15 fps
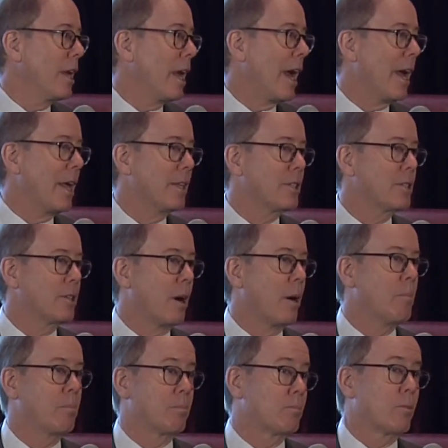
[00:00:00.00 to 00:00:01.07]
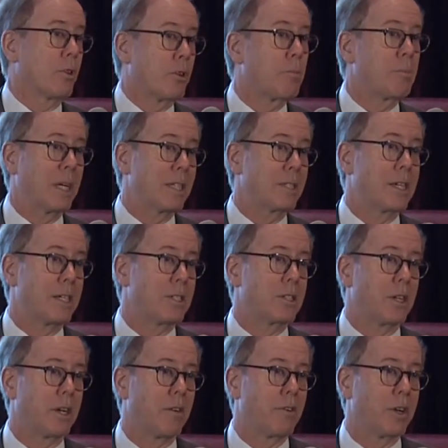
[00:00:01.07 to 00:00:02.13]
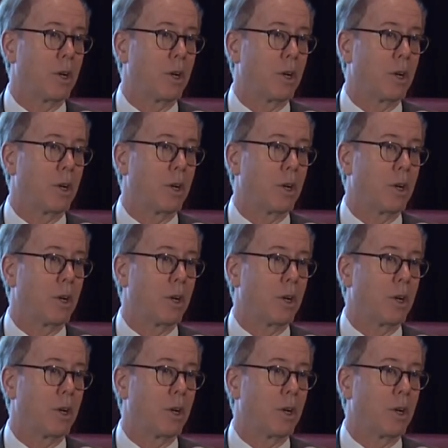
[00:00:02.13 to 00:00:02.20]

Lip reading: and they're being tested every